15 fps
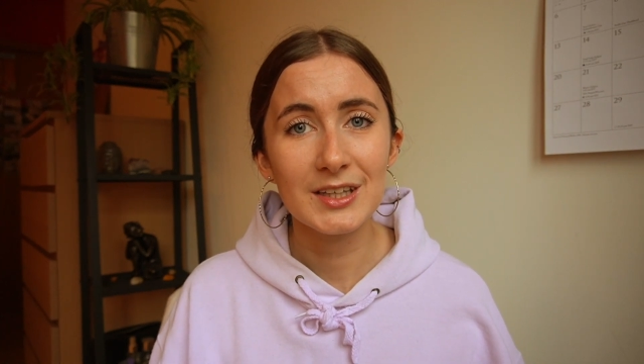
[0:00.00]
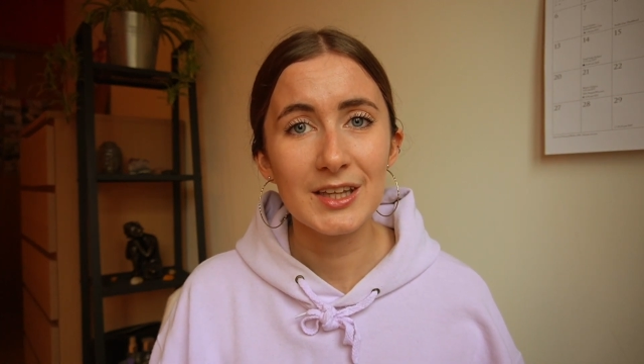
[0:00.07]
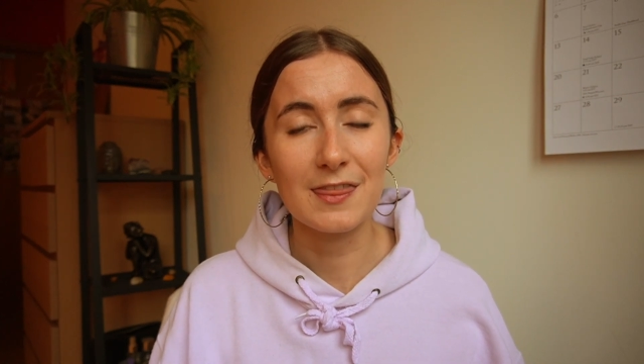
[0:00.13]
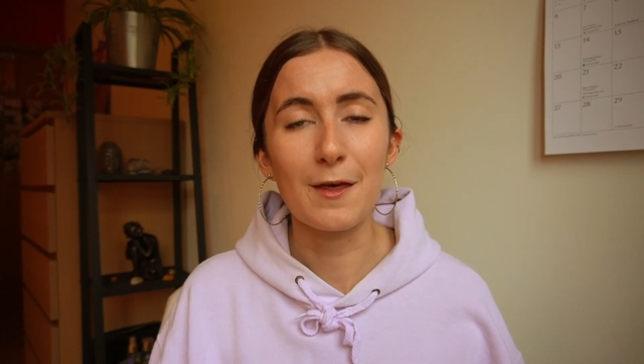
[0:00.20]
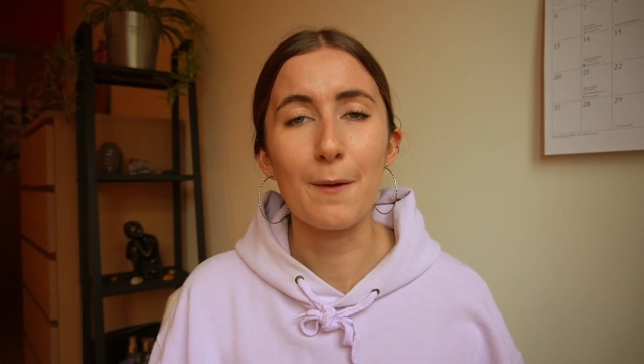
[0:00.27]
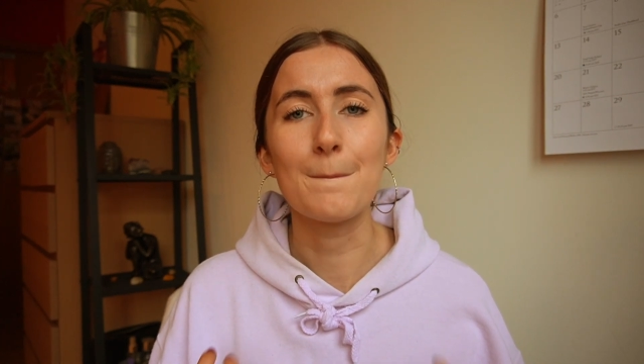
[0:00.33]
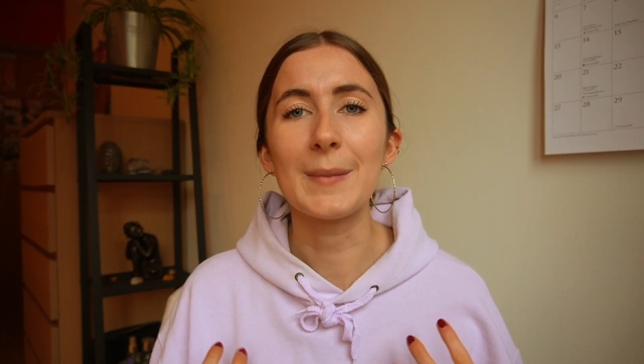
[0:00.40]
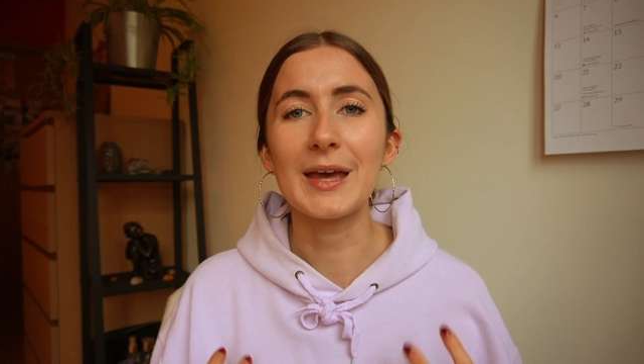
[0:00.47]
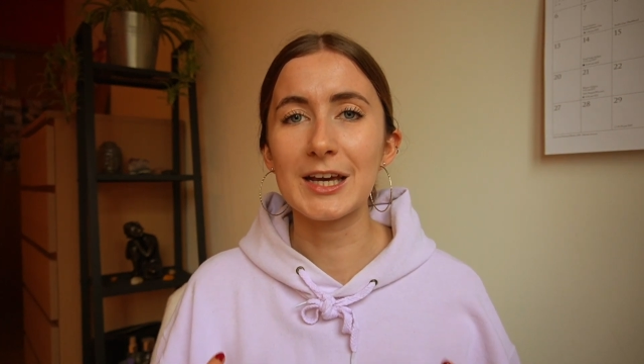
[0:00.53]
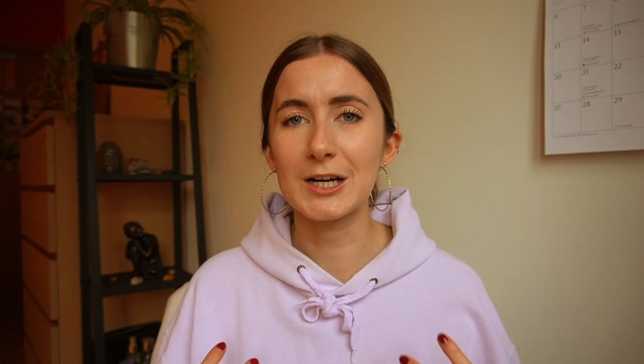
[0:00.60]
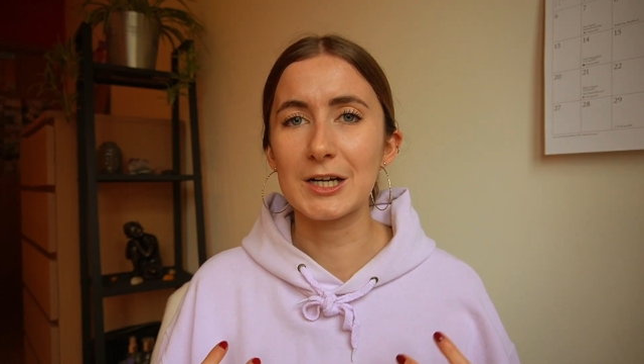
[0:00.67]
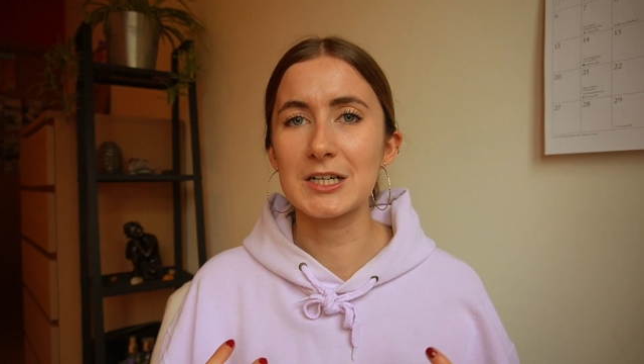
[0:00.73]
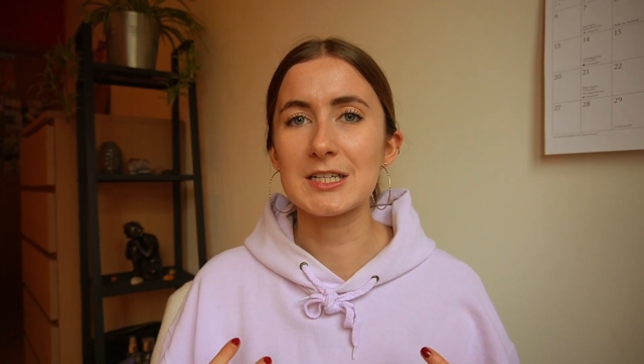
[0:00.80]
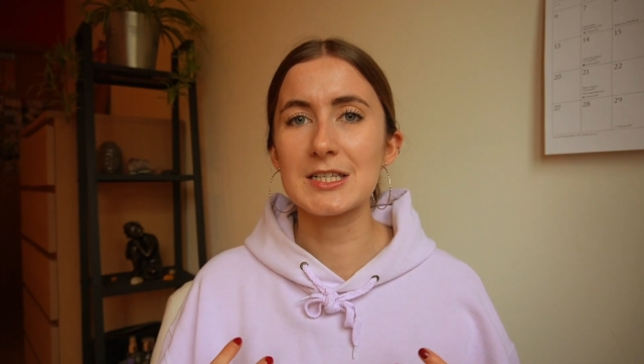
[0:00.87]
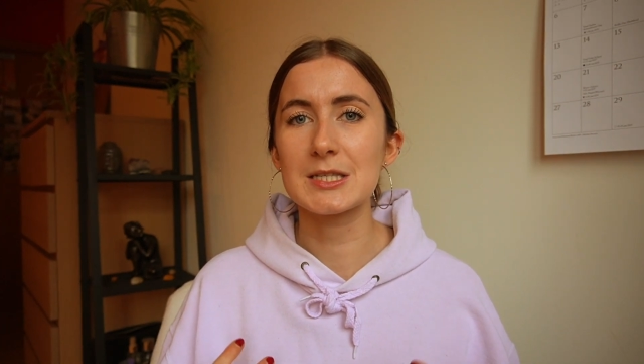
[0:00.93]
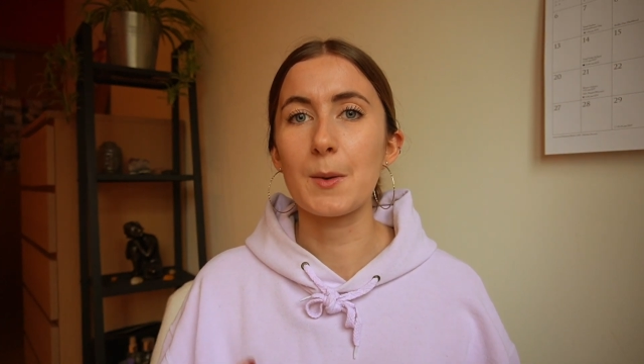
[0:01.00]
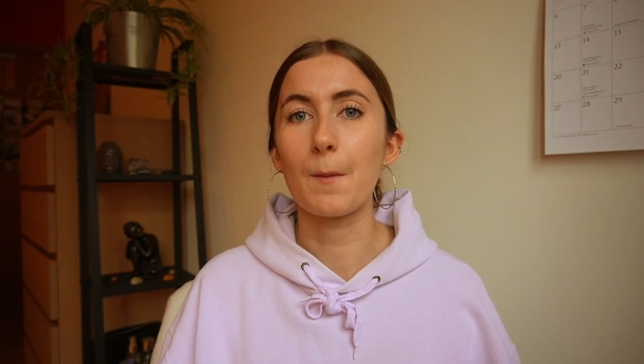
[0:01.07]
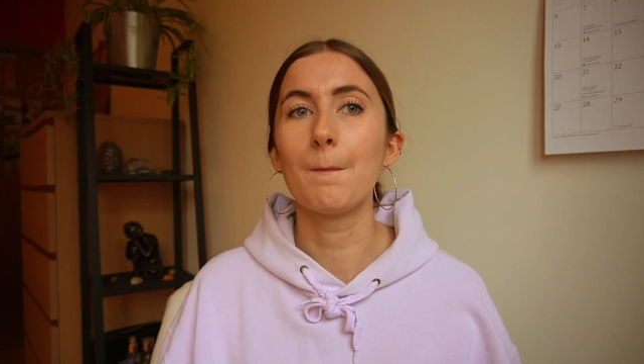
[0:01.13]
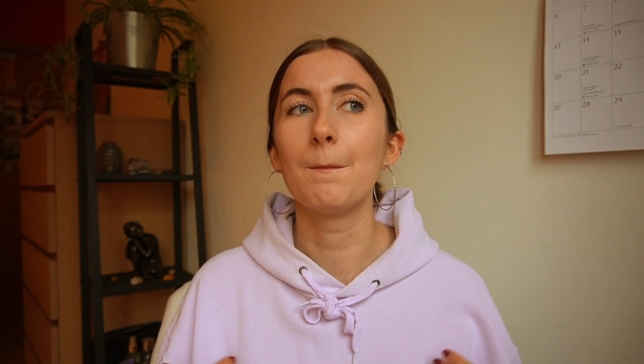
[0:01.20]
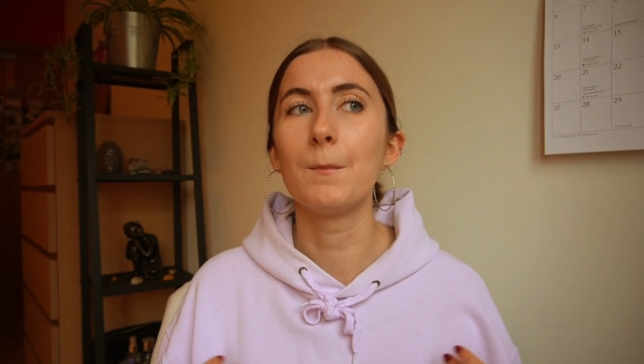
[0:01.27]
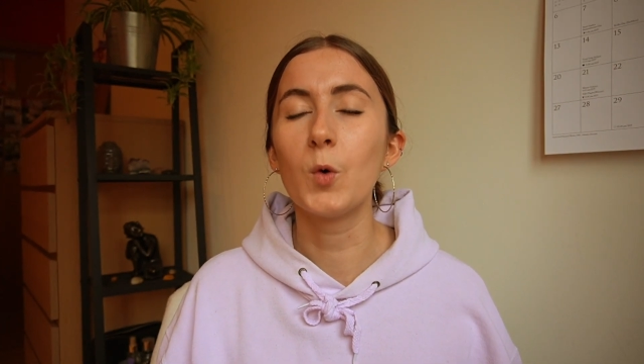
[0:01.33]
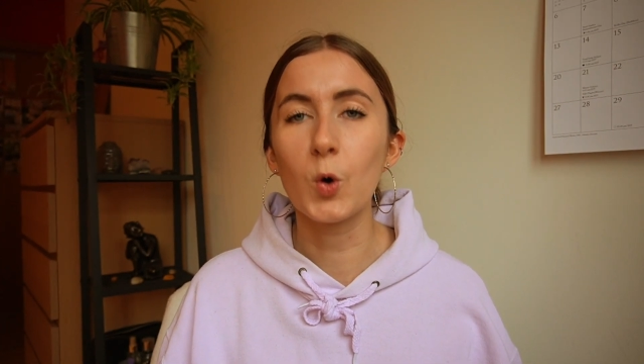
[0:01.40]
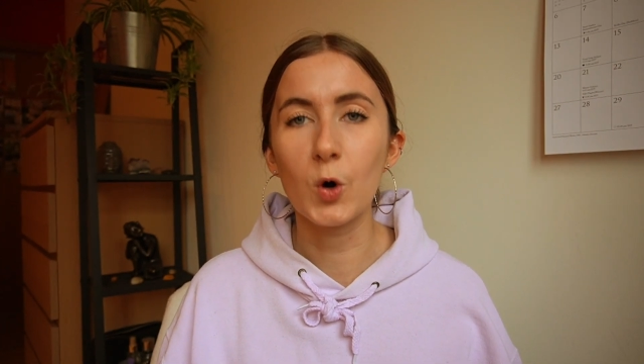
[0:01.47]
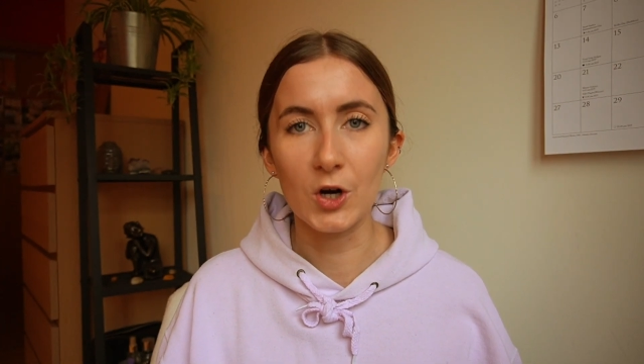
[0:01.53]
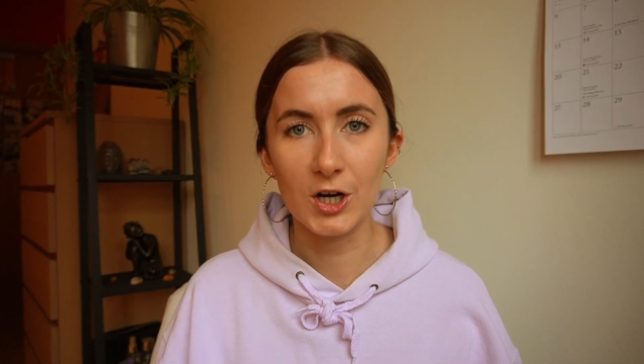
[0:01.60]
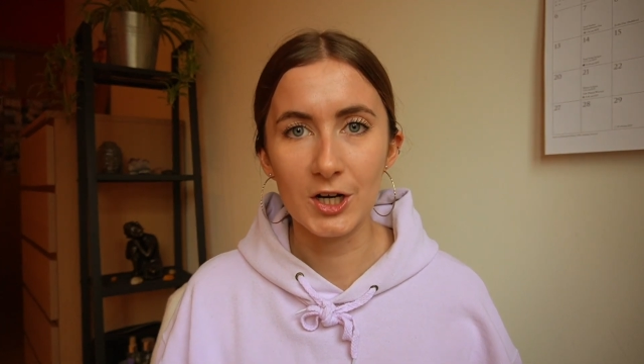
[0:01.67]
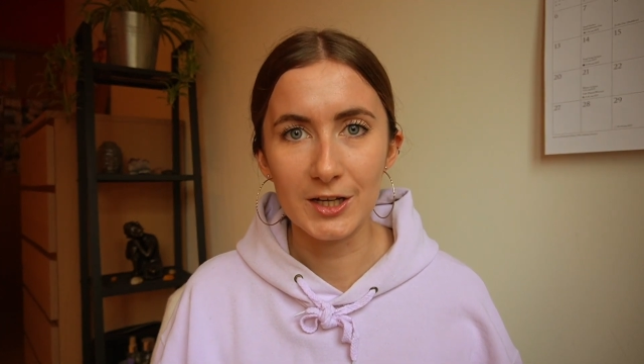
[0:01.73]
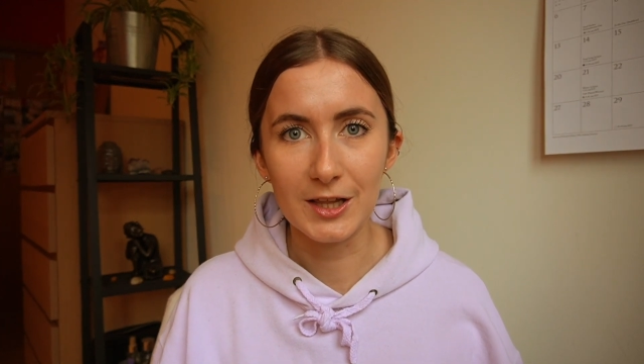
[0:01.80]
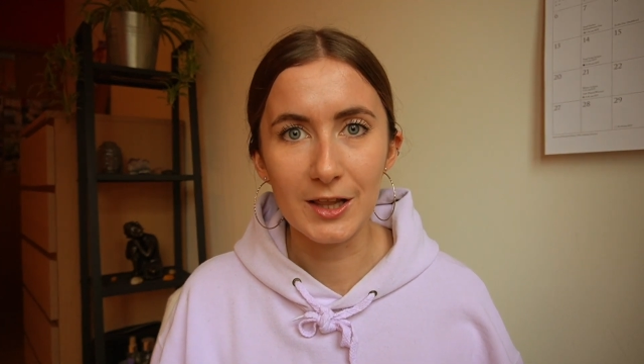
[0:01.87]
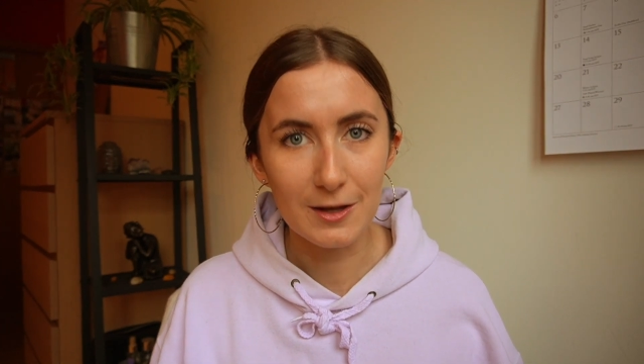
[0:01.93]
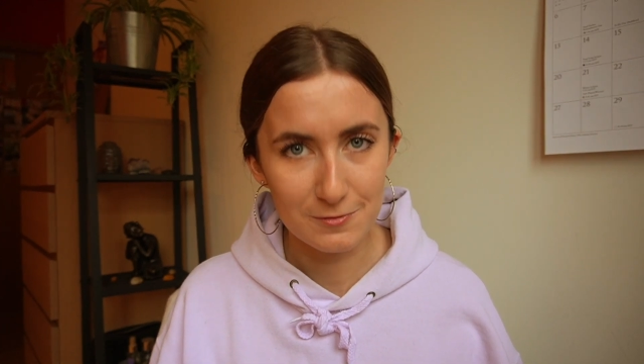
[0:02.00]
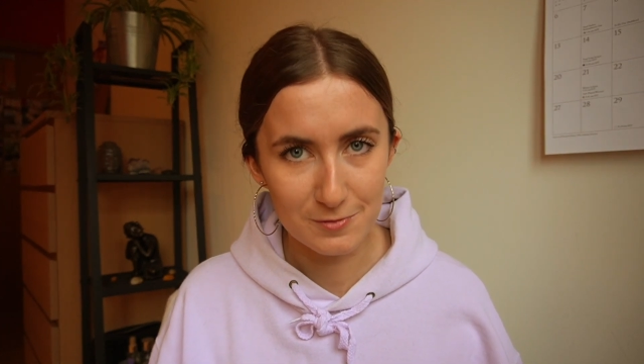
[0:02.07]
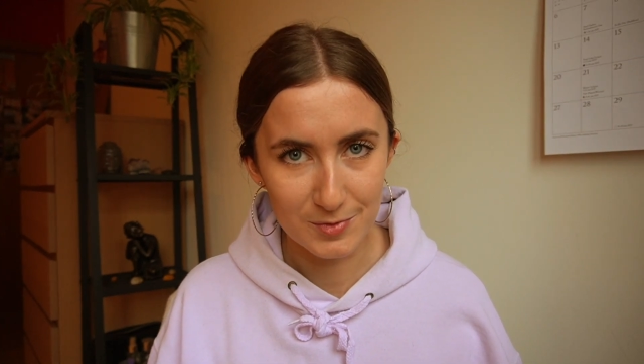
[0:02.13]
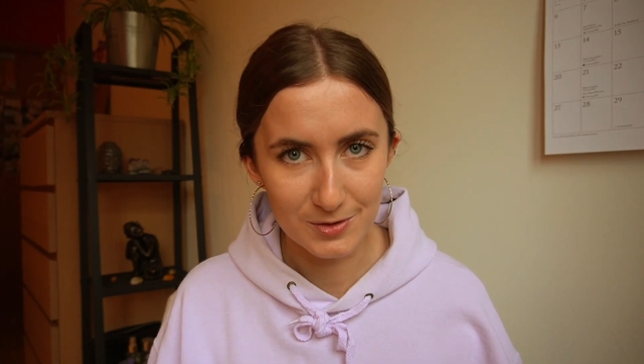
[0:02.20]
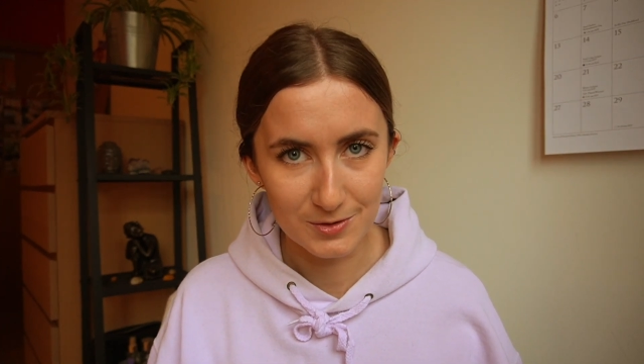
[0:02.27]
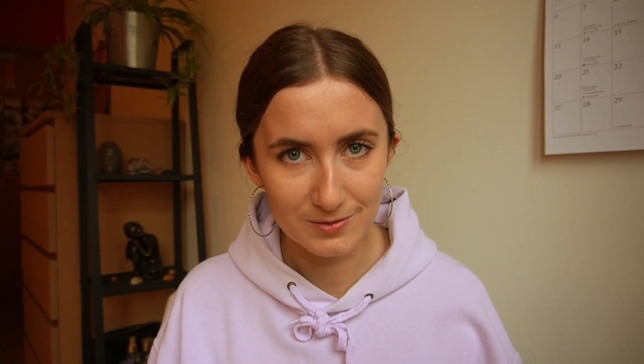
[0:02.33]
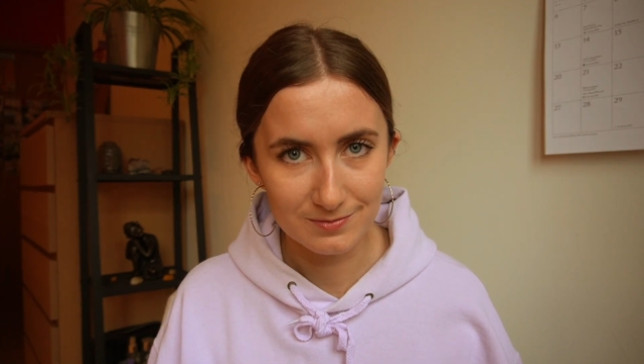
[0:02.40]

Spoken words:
that make us more lovable.